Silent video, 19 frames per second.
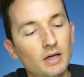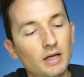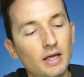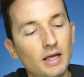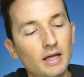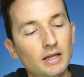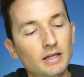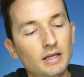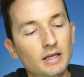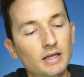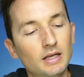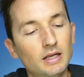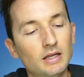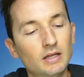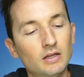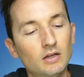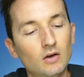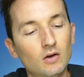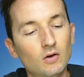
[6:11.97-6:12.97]
And
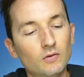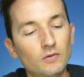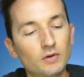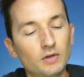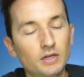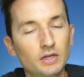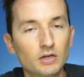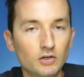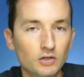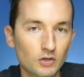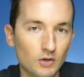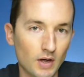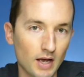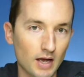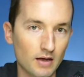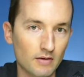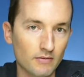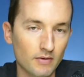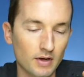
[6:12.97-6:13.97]
then over here, you
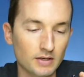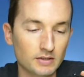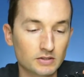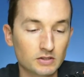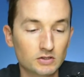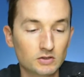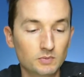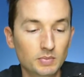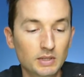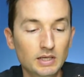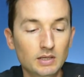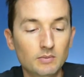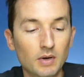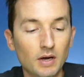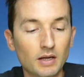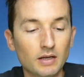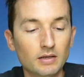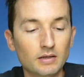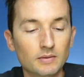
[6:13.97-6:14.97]
have a speed
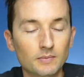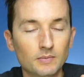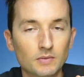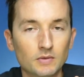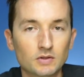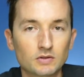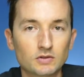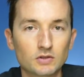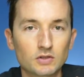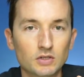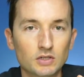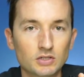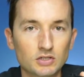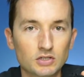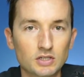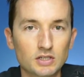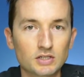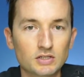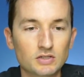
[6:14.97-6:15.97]
button, so you can
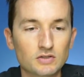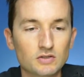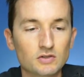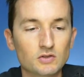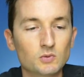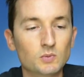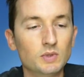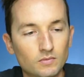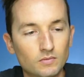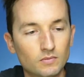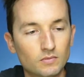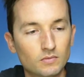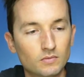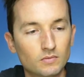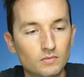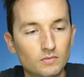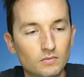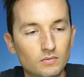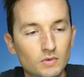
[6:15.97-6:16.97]
change the speed.
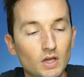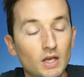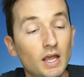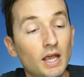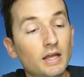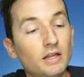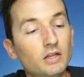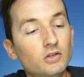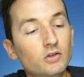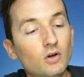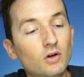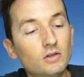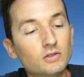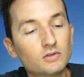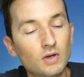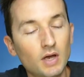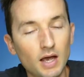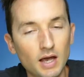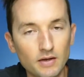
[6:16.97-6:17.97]
And then you
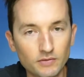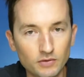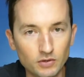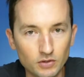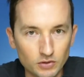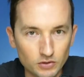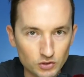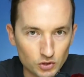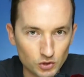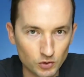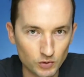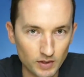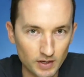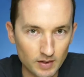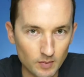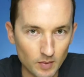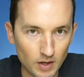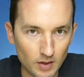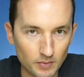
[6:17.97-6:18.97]
also have your
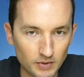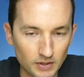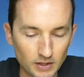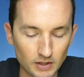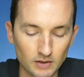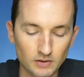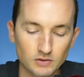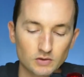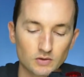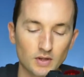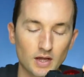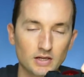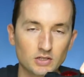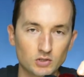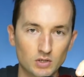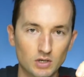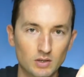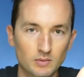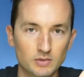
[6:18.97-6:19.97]
trim up here. So that
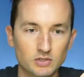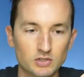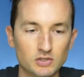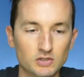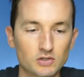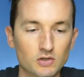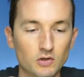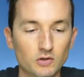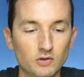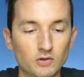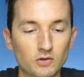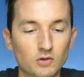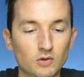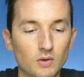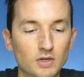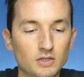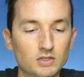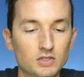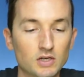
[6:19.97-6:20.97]
trim is just going
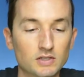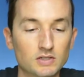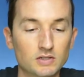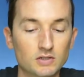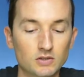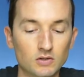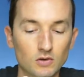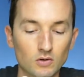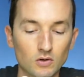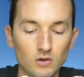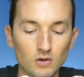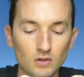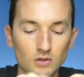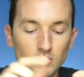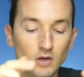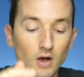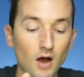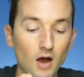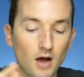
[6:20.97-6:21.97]
to adjust your
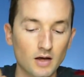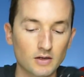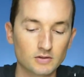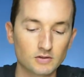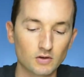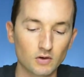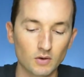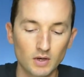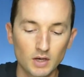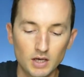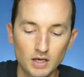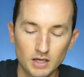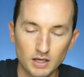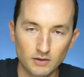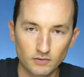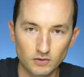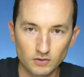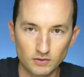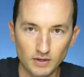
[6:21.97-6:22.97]
yaw. So
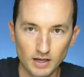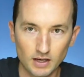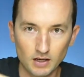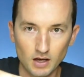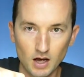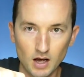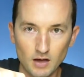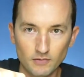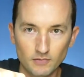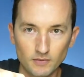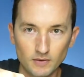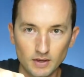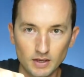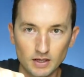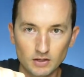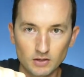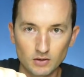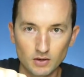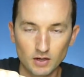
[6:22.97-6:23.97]
if you take off
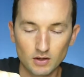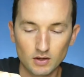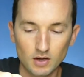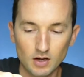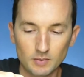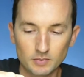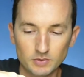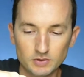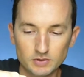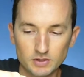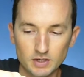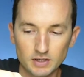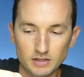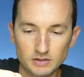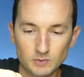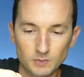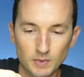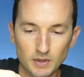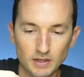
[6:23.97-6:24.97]
and your helicopter is kind of
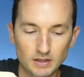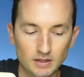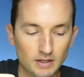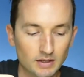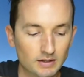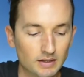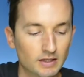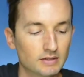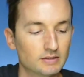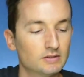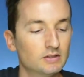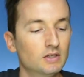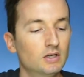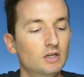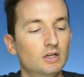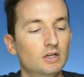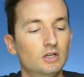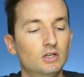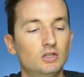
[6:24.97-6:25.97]
spinning like this,
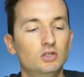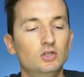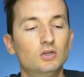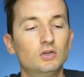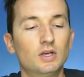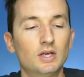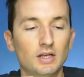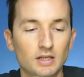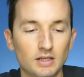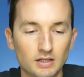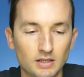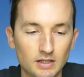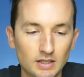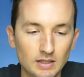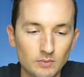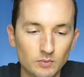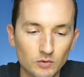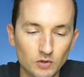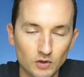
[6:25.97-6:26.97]
you can
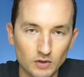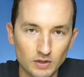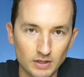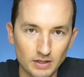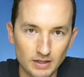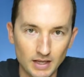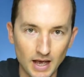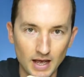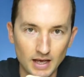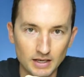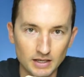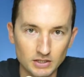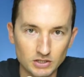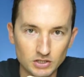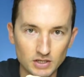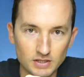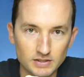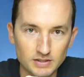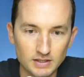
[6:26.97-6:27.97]
keep turning that and
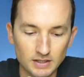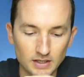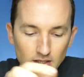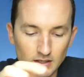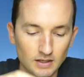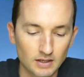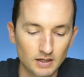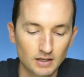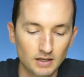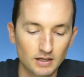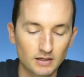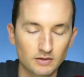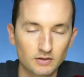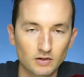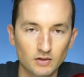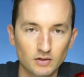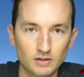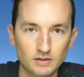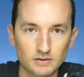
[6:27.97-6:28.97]
adjusting it
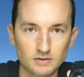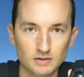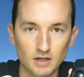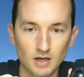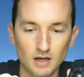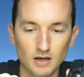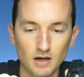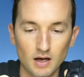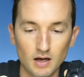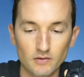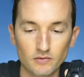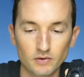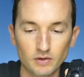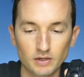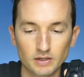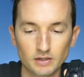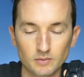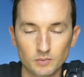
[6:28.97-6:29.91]
until it's hovering